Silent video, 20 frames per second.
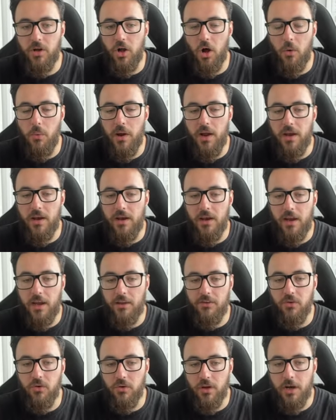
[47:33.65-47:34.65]
go in,
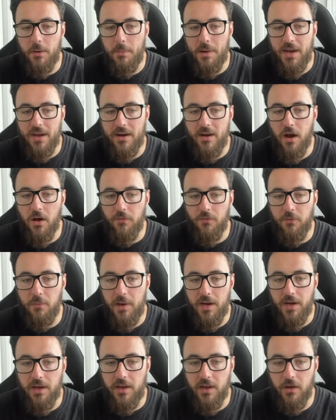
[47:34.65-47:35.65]
it's not going to be enough for
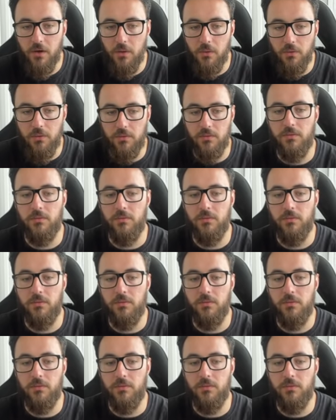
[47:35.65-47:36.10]
me to kill.